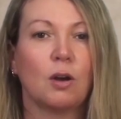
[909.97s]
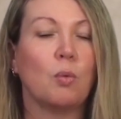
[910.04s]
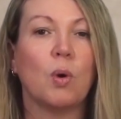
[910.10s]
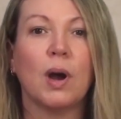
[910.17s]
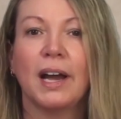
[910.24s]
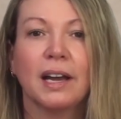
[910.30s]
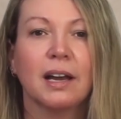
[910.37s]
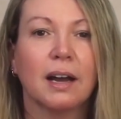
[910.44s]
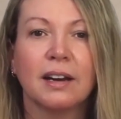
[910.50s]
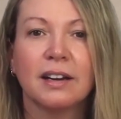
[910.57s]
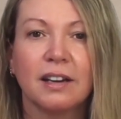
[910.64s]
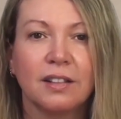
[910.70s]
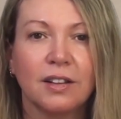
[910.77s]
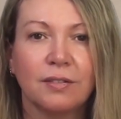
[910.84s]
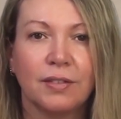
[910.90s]
Why I cut
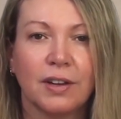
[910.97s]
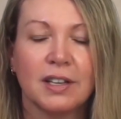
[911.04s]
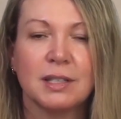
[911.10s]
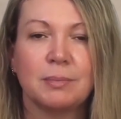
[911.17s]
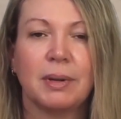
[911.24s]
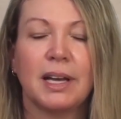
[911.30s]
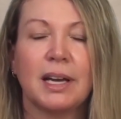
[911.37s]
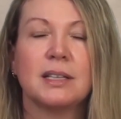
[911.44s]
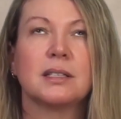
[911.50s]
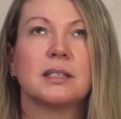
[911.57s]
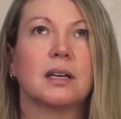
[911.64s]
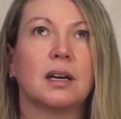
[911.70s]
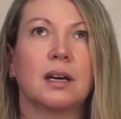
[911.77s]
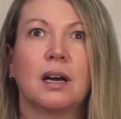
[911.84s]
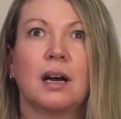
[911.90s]
it in the first
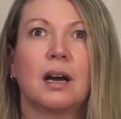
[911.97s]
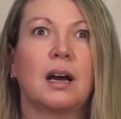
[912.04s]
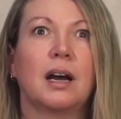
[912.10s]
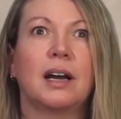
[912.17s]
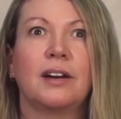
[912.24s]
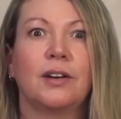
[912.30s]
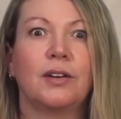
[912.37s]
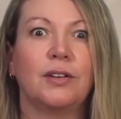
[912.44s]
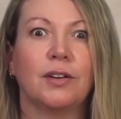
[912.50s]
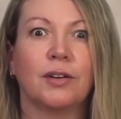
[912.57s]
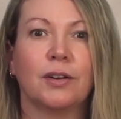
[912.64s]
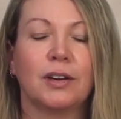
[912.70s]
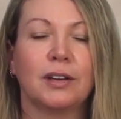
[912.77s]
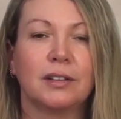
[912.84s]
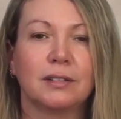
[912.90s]
place, I don't
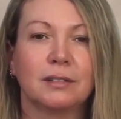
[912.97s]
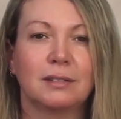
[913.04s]
know.